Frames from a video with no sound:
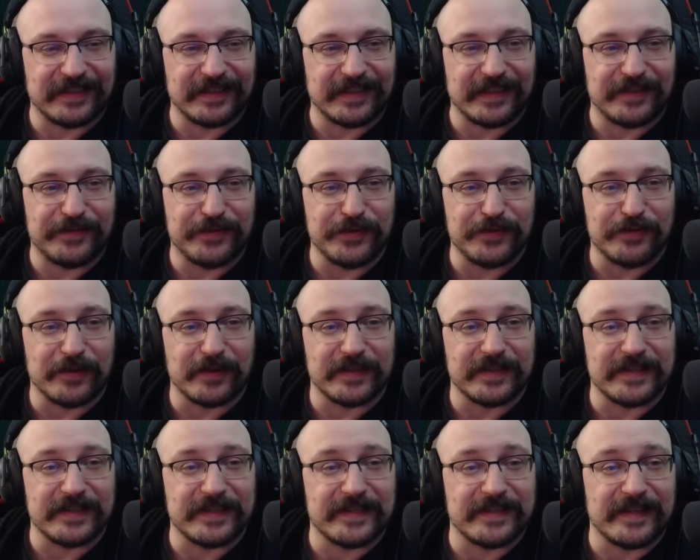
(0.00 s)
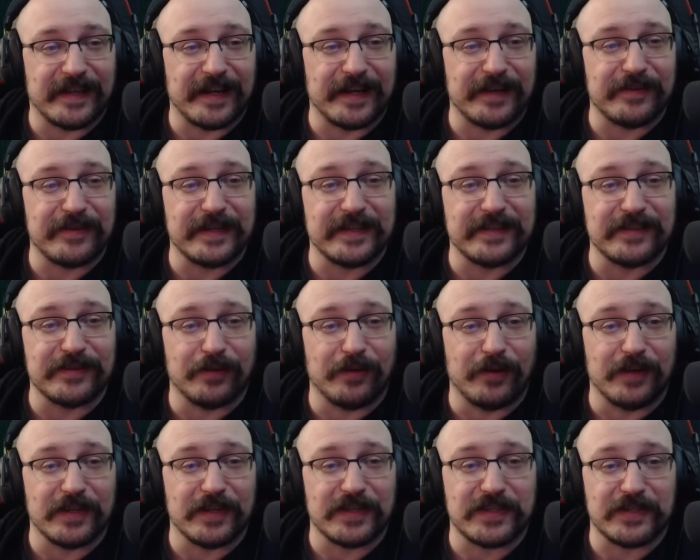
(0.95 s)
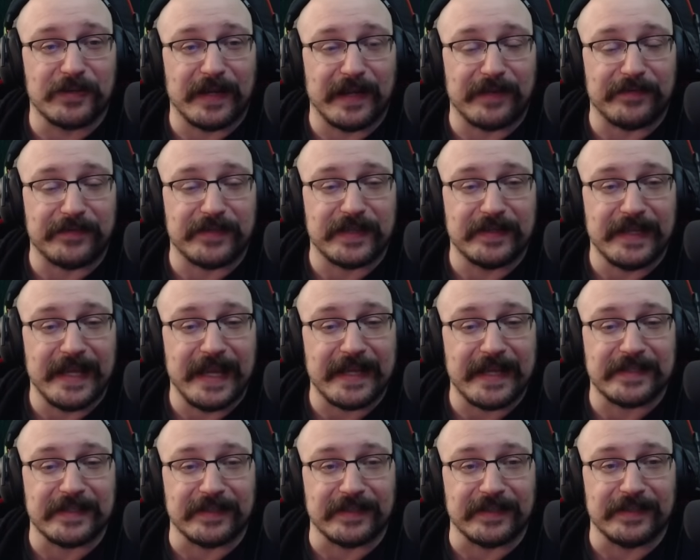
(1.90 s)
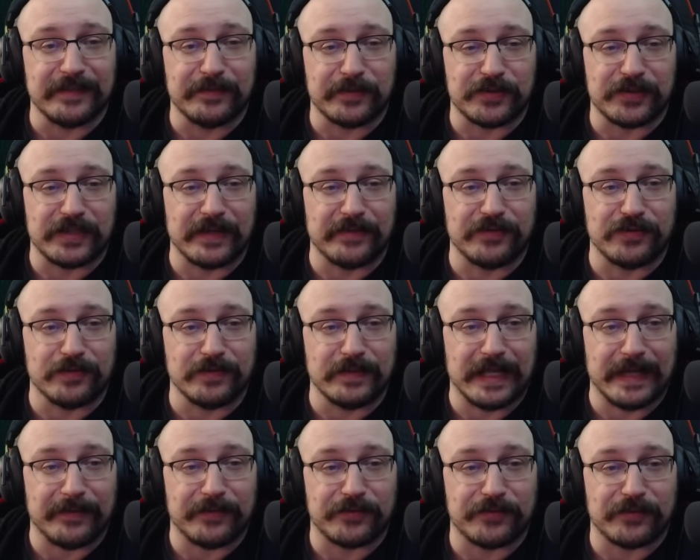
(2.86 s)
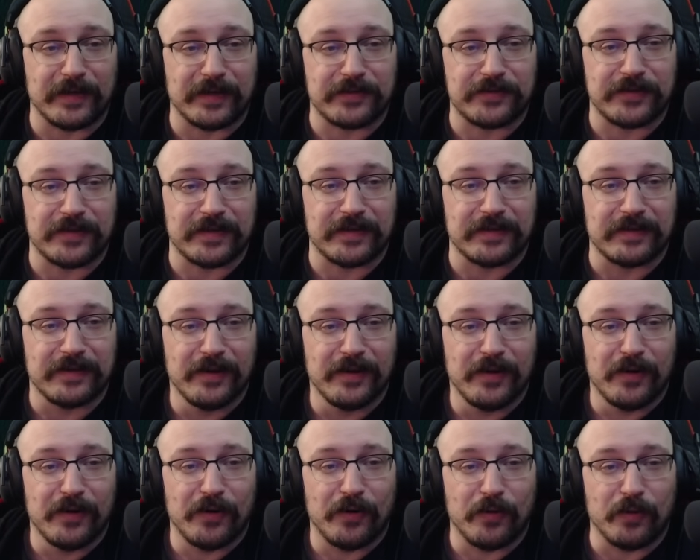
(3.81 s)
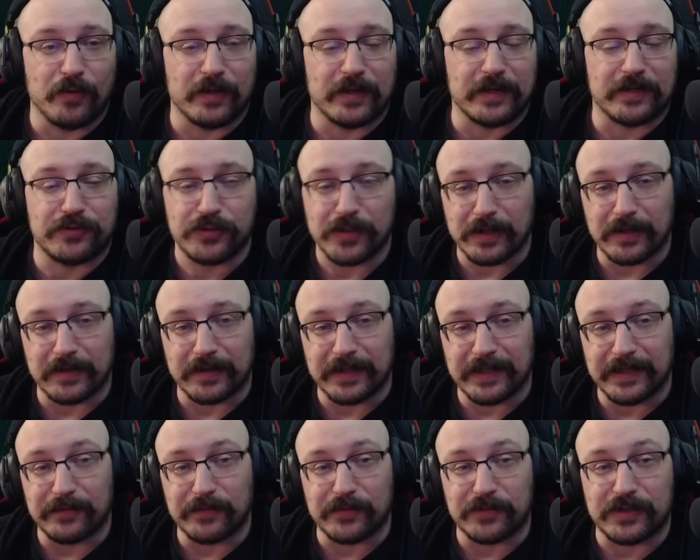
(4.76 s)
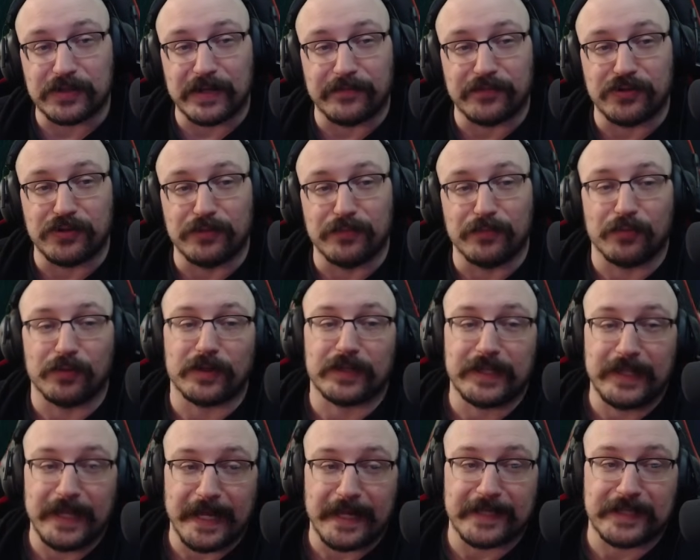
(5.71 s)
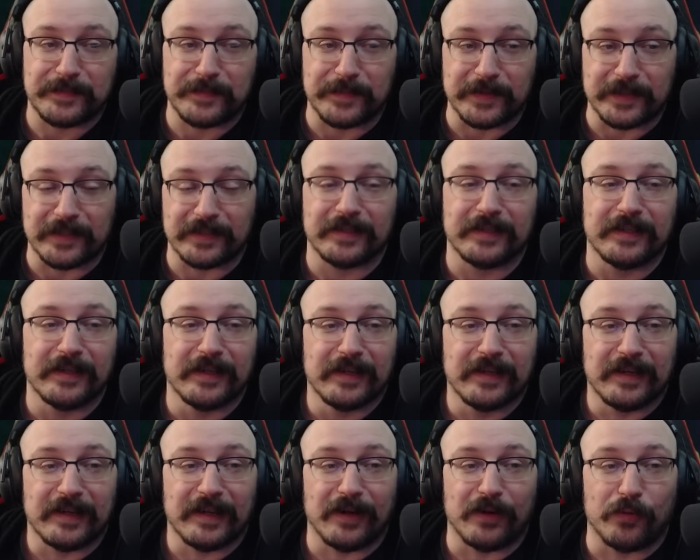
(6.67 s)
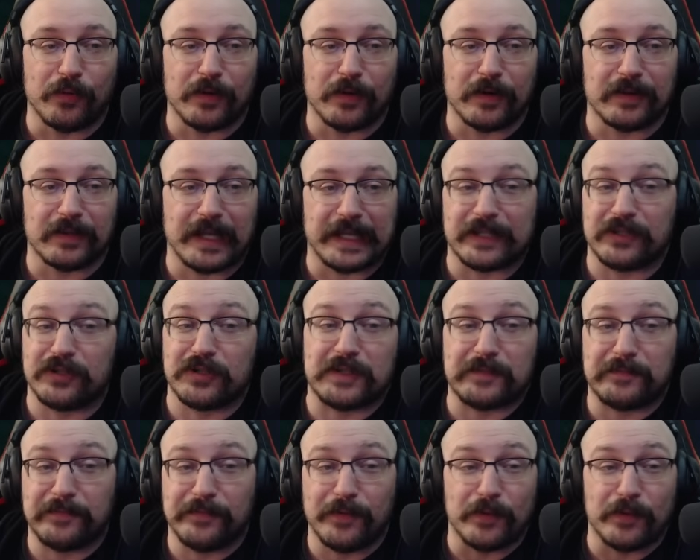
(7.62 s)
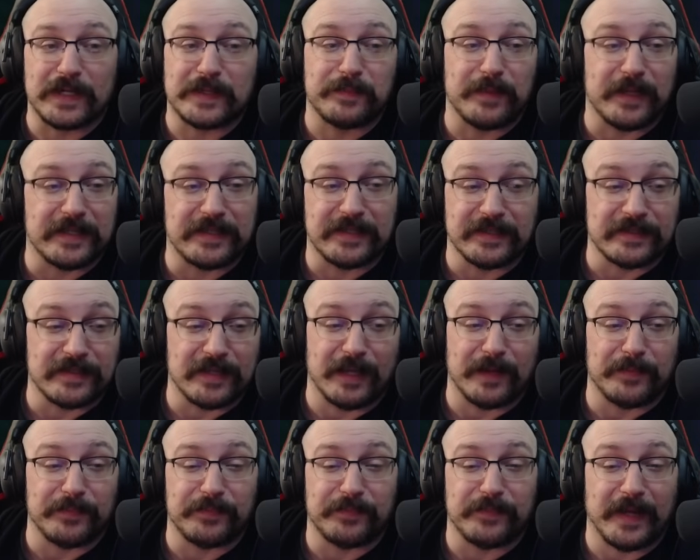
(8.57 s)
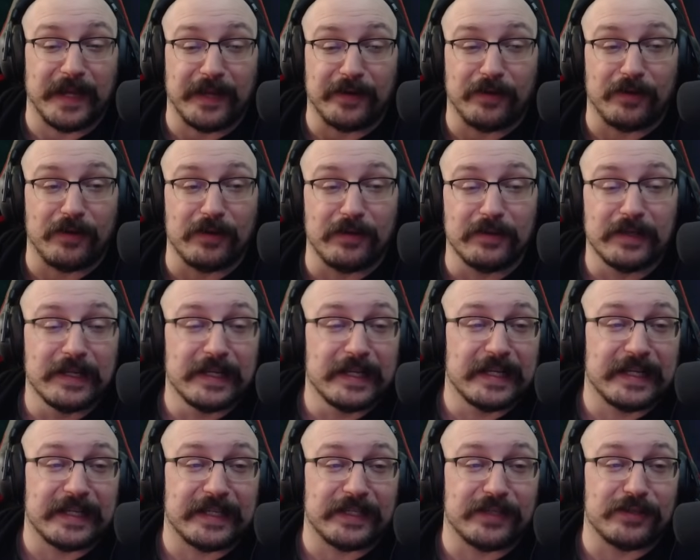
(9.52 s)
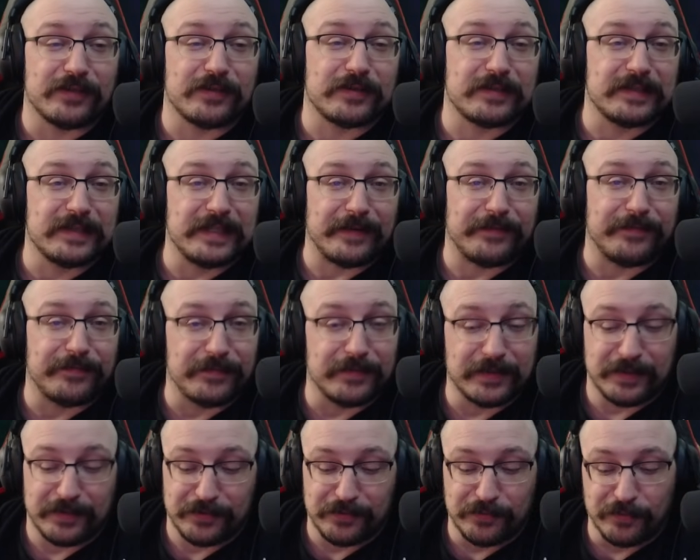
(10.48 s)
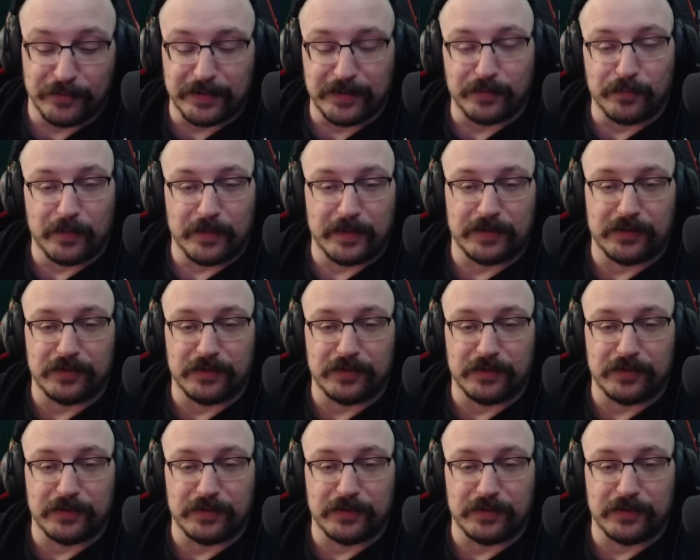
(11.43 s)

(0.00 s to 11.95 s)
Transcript: if you are desiring to also have tenacity, which gives you damage reduction, or agility, which gives you more cast speed, or like just focus blessings up at all, you're definitely going to want to